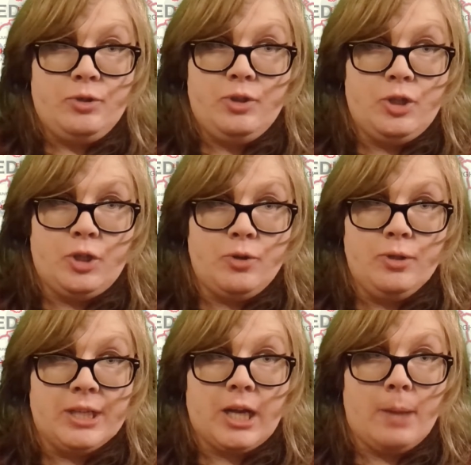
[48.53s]
choose
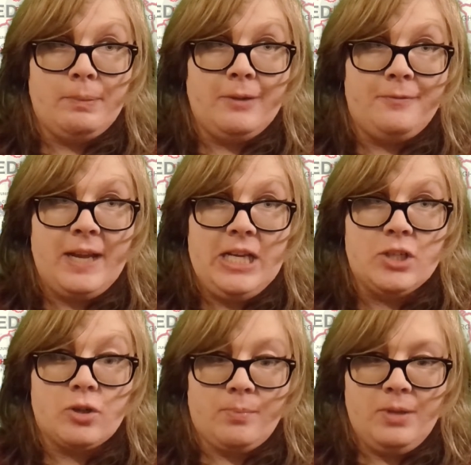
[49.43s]
a couple of things
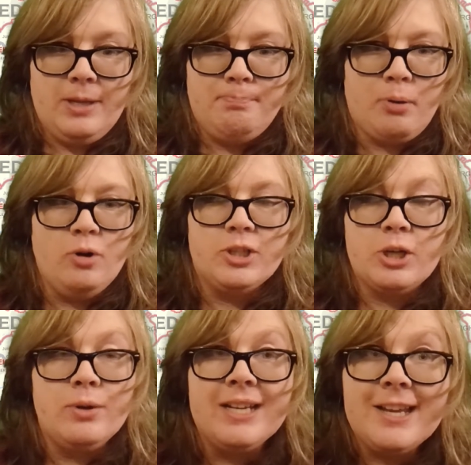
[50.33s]
from the
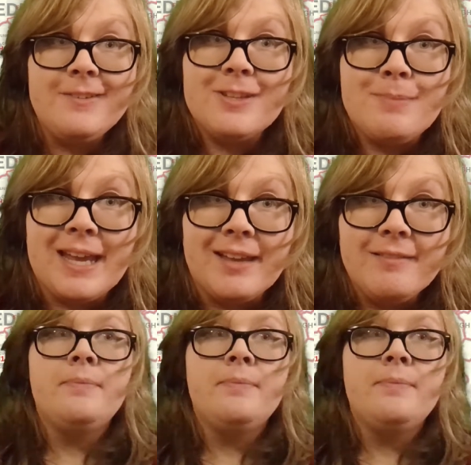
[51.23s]
postcode it gives me?